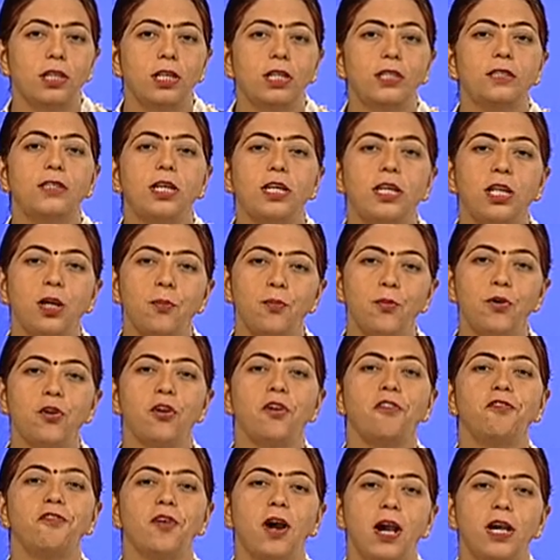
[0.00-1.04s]
the number
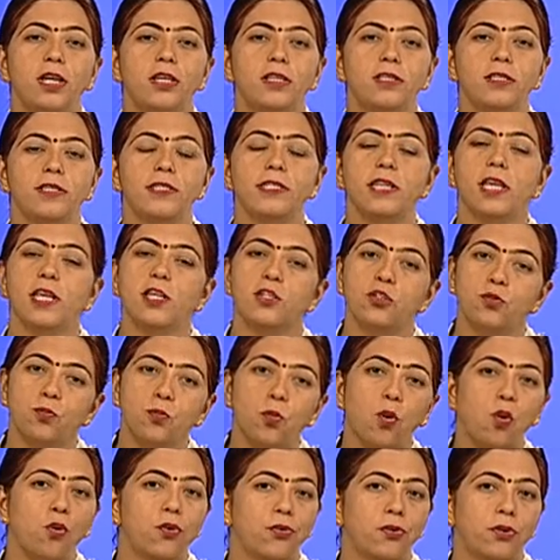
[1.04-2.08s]
of ions is
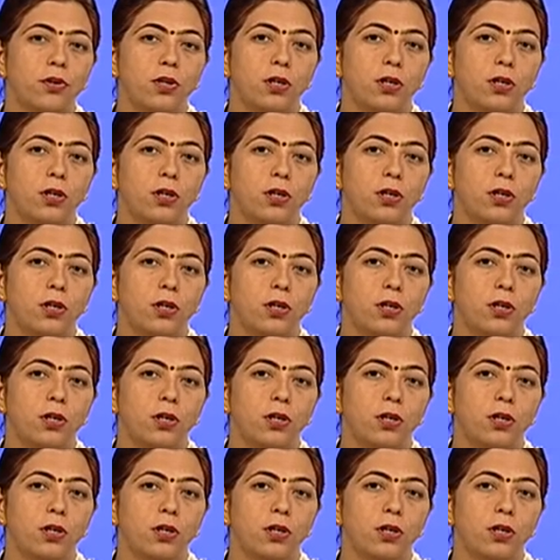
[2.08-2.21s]
more,